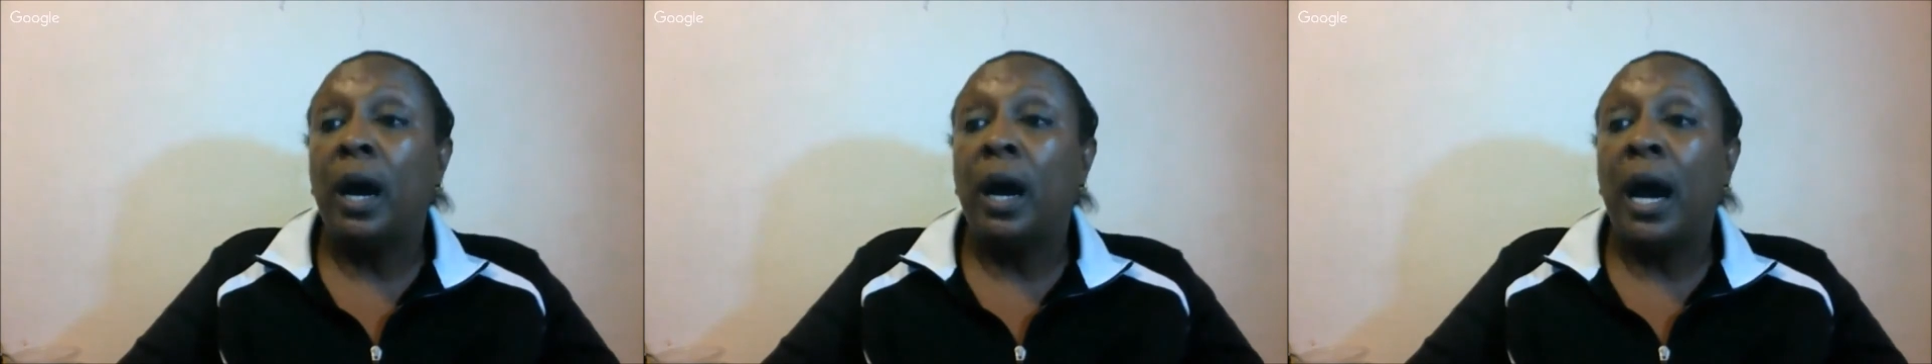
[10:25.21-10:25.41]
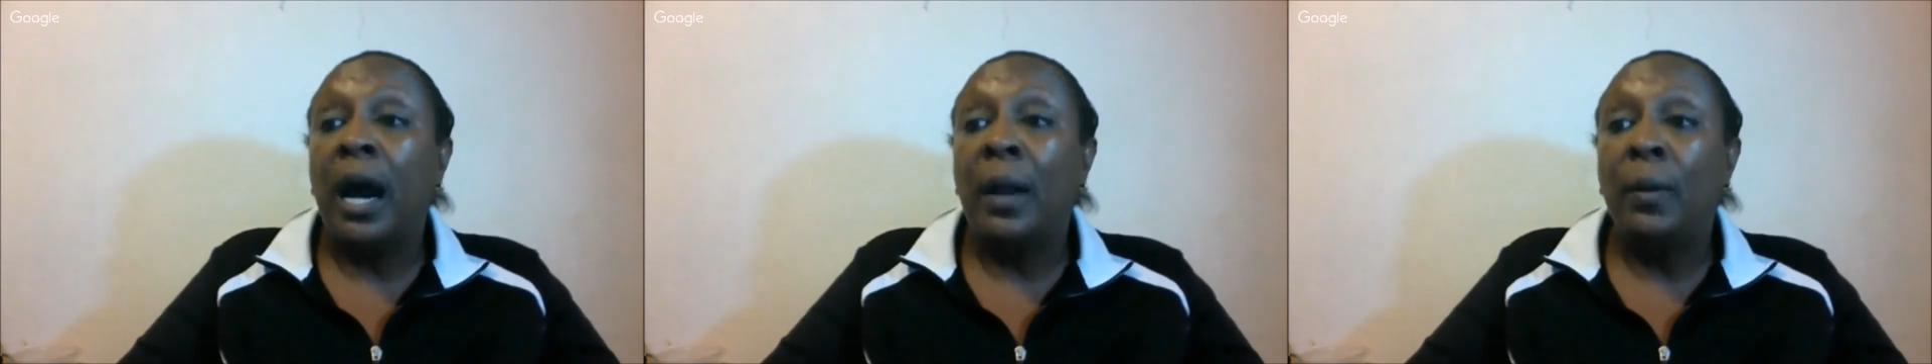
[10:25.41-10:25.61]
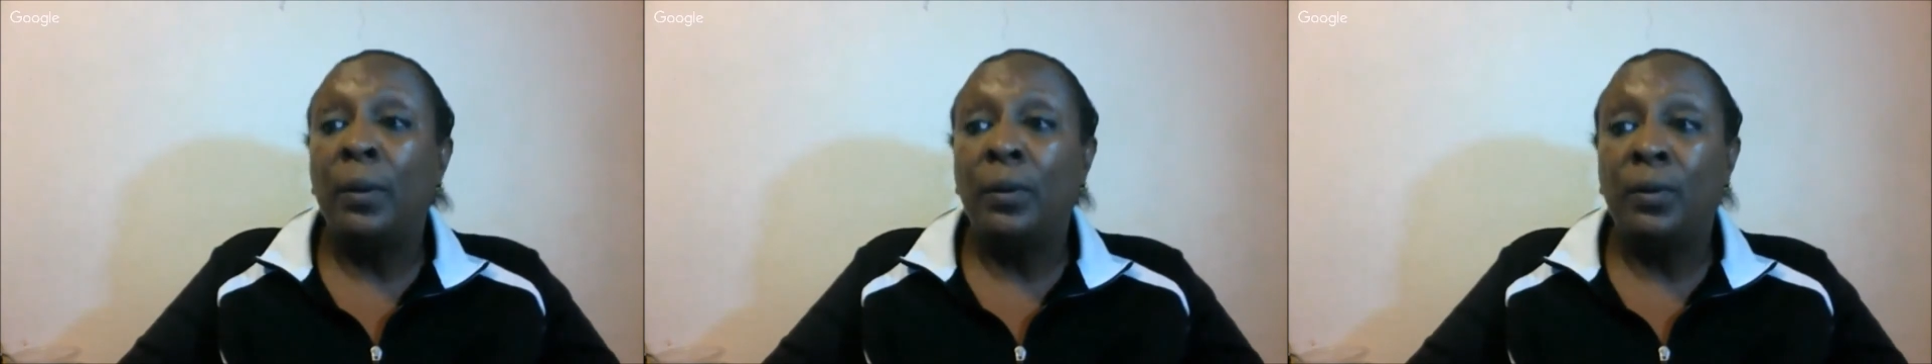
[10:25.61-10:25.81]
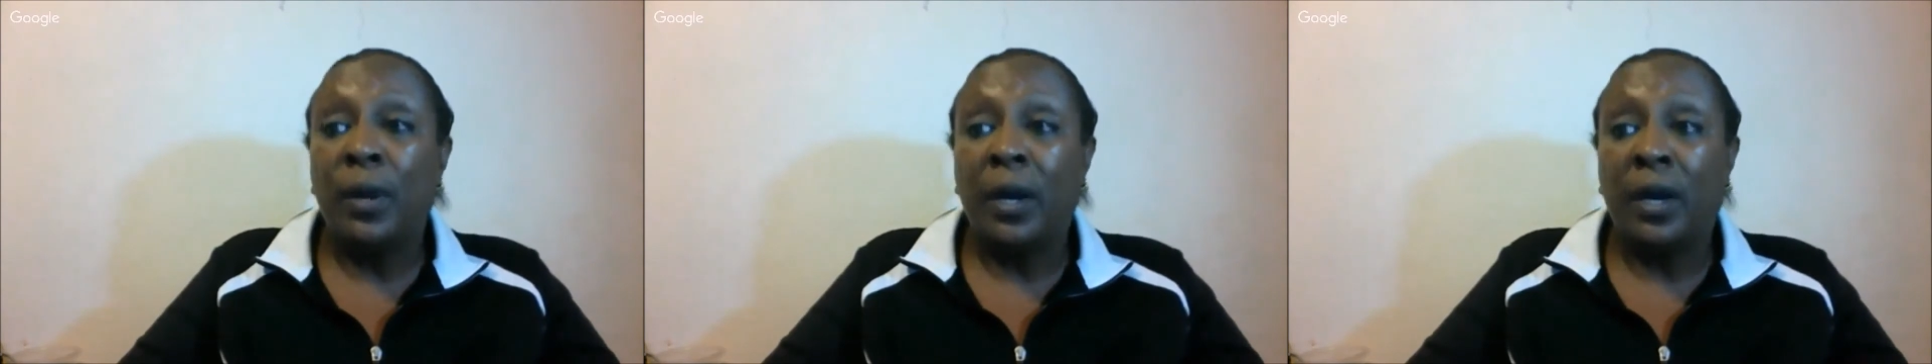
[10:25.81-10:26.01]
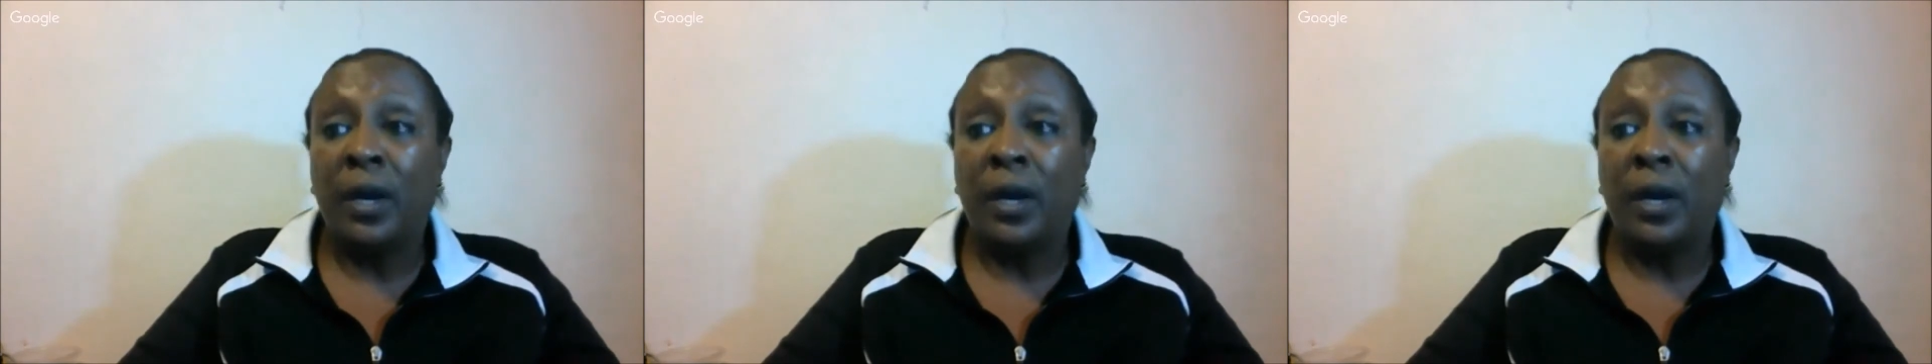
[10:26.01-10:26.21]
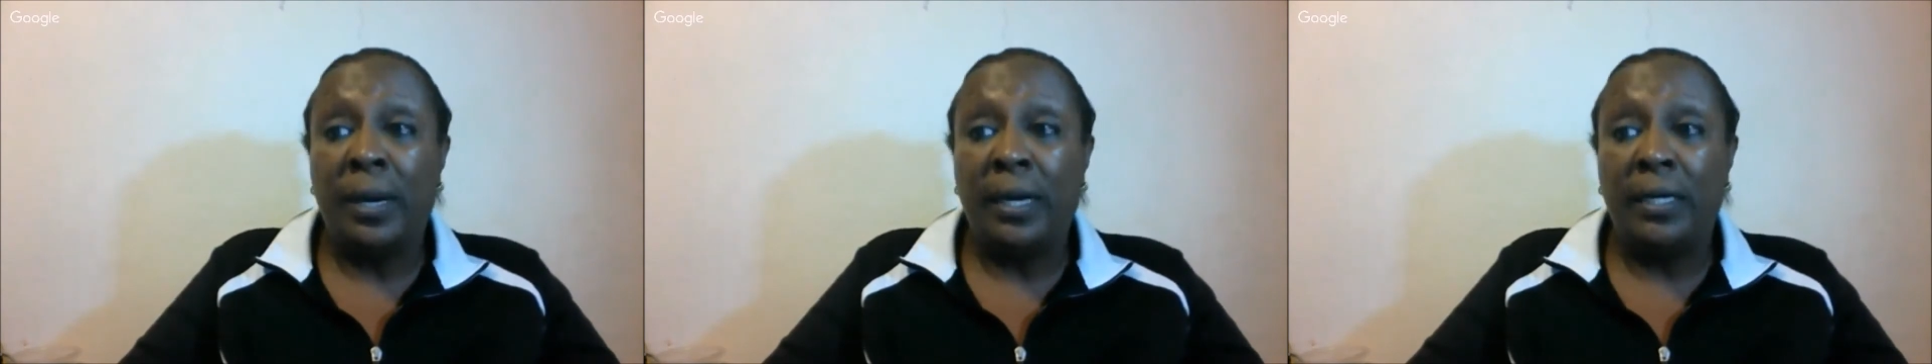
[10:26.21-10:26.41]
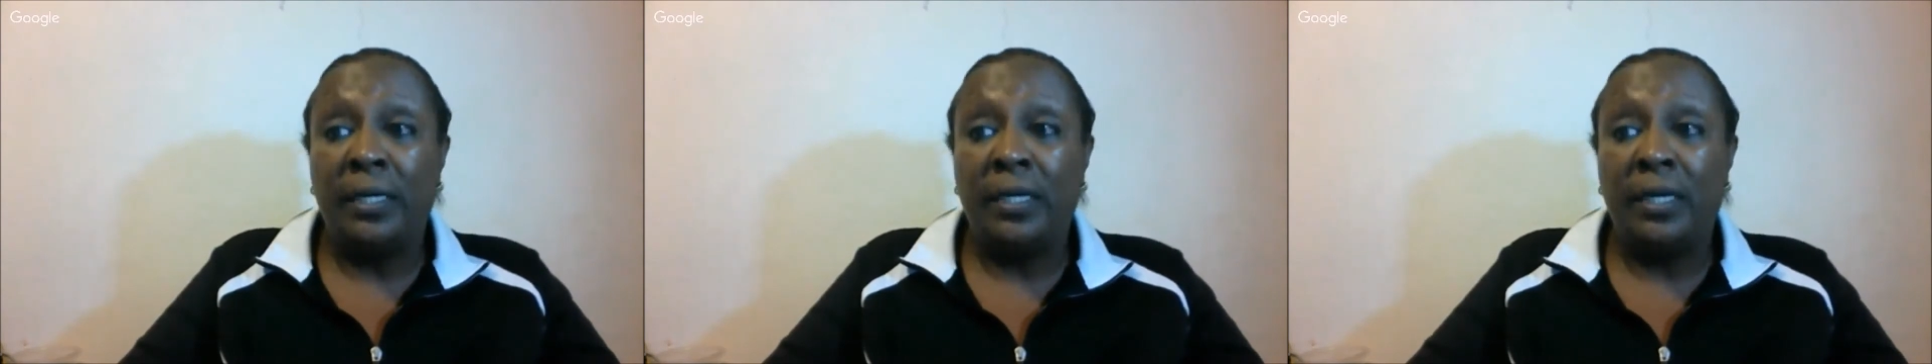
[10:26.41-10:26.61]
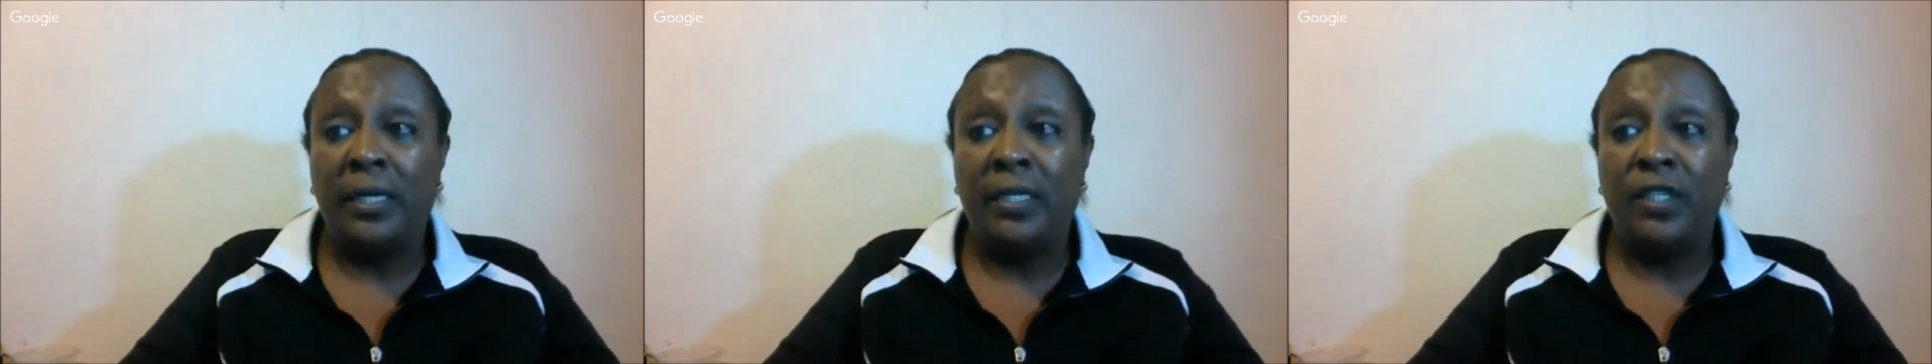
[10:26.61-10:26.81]
I would recommend
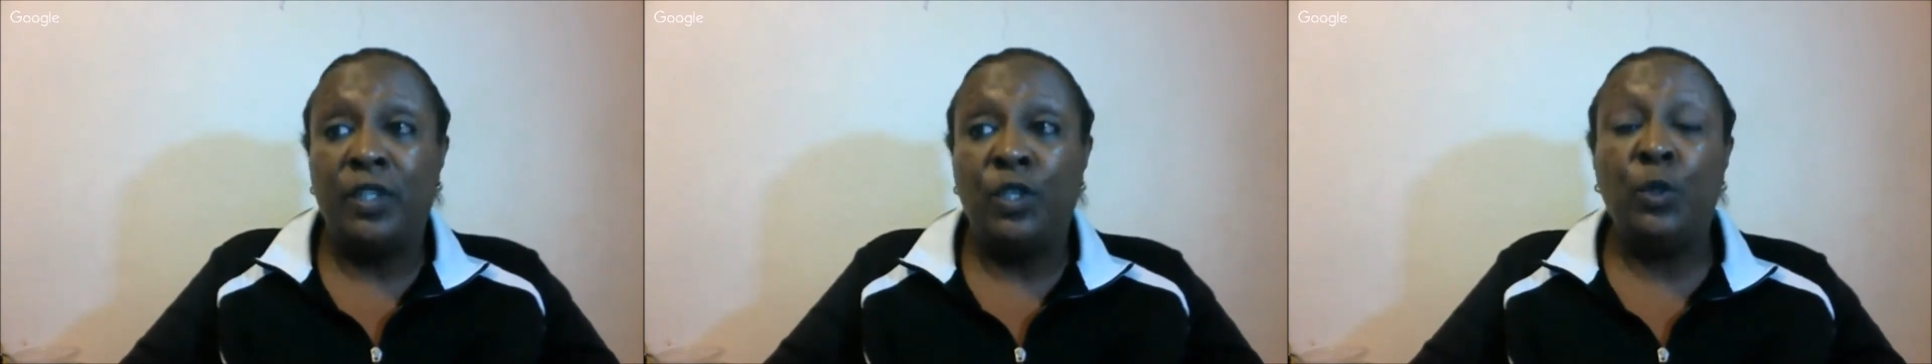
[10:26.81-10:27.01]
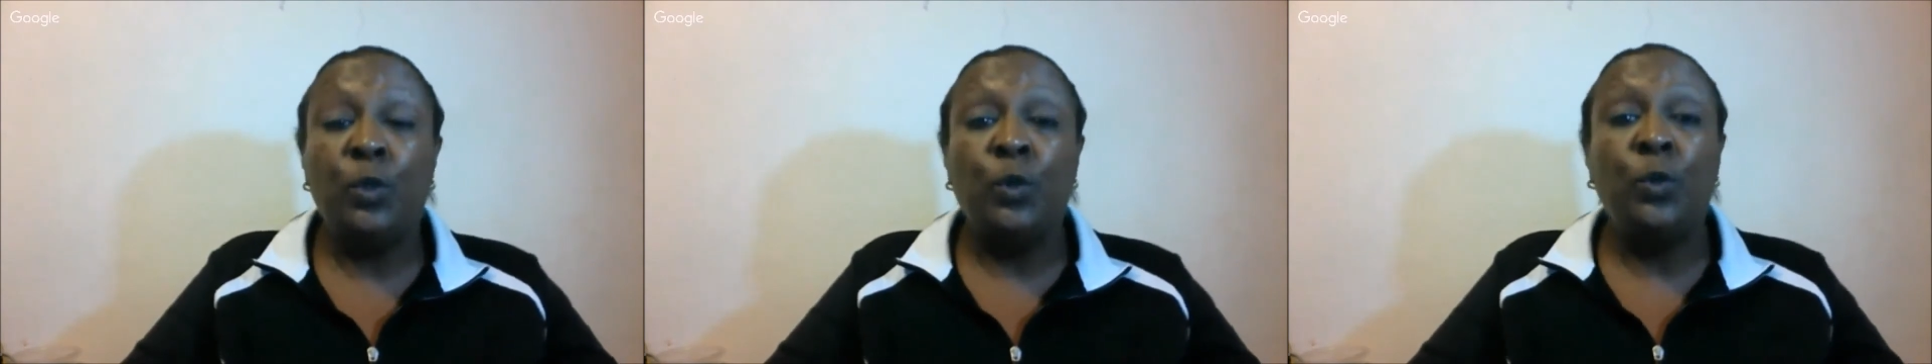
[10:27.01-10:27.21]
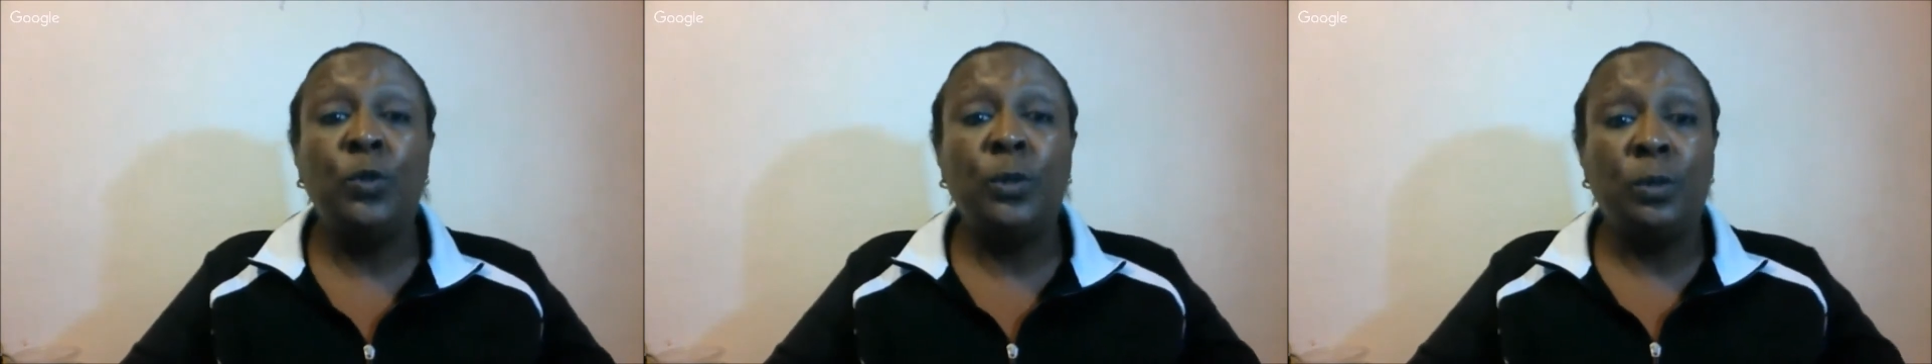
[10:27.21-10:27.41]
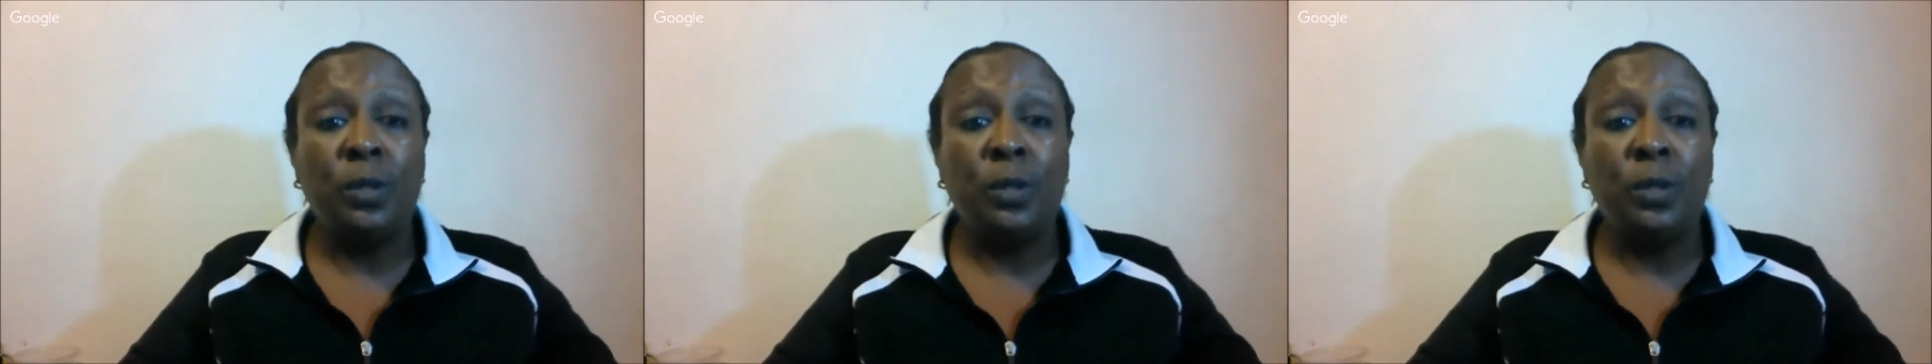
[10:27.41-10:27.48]
is you